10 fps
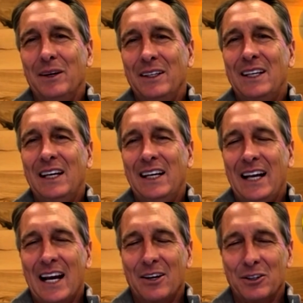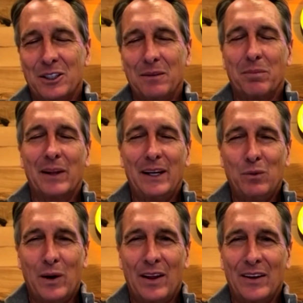and Kenny Anderson played
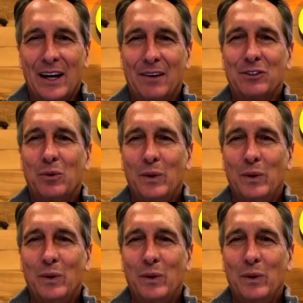well enough to